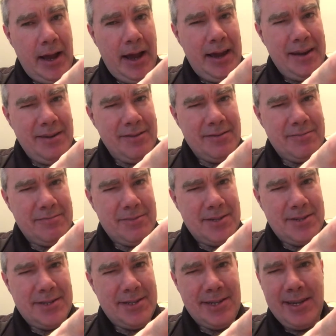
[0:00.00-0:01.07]
I don't
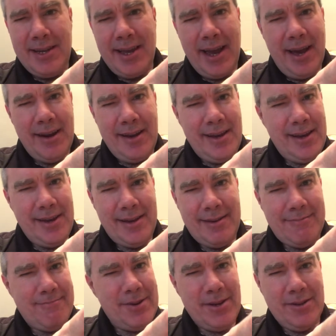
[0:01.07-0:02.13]
see
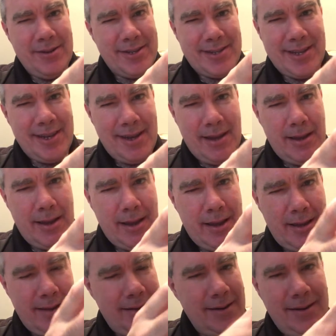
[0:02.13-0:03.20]
any ill
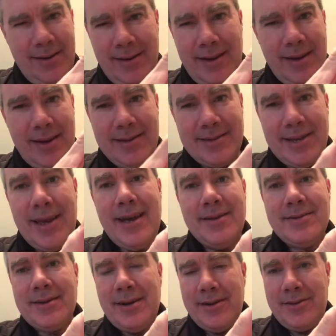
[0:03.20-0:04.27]

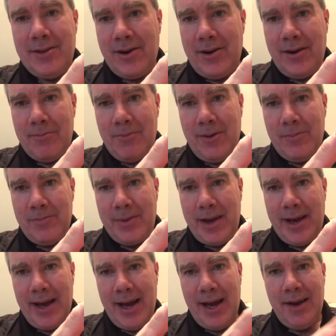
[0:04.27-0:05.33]
intent on their
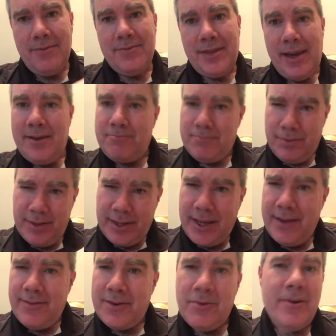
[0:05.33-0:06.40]
behalf. They
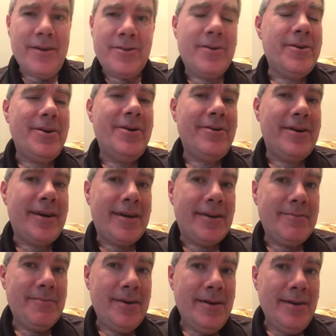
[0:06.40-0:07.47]
believe in what they're doing,
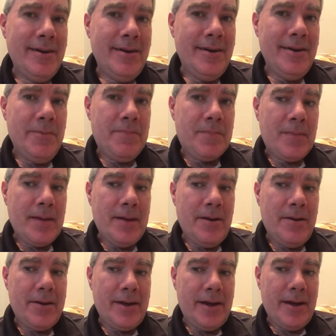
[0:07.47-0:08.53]

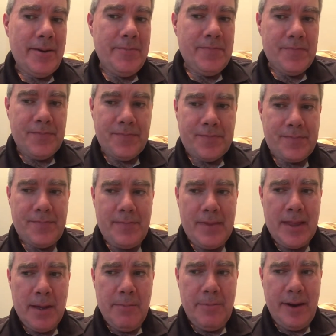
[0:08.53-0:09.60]
okay?
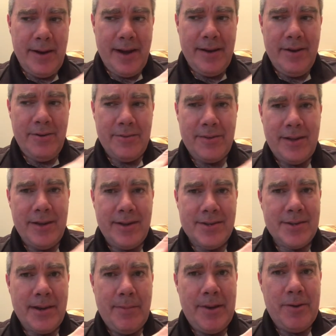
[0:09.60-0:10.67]
But I don't think it's
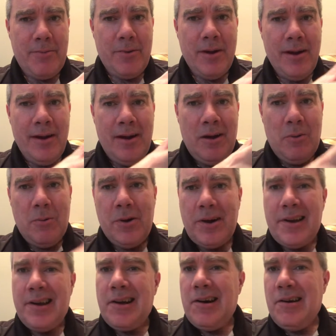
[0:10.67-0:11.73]
going to be
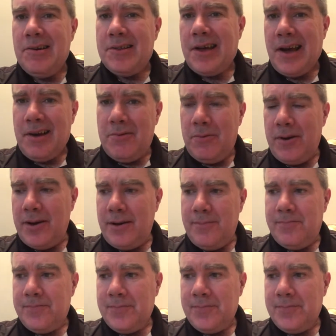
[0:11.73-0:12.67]
working all that well.